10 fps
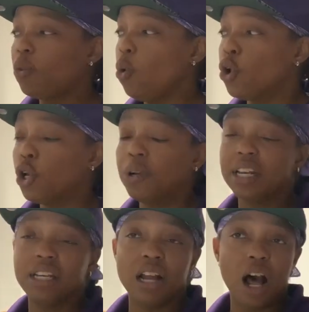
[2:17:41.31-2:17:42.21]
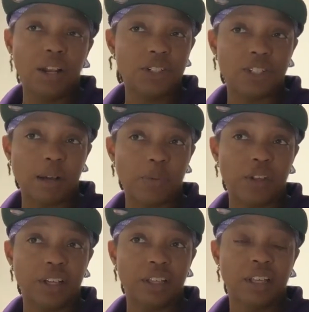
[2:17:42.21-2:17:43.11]
or you don't acknowledge
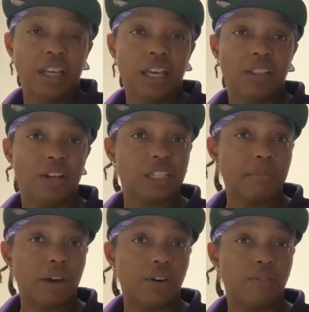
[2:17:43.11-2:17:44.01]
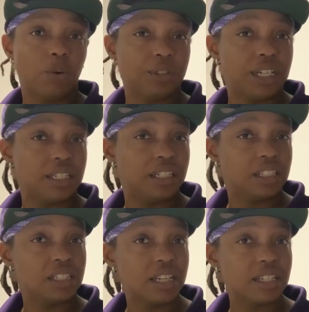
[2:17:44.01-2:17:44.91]
something, then it's a matter of, well, does it
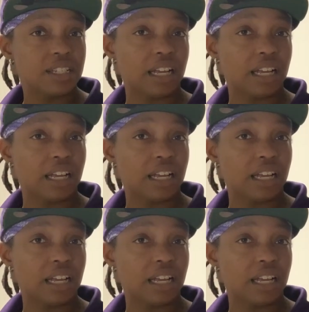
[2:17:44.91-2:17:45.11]
exist?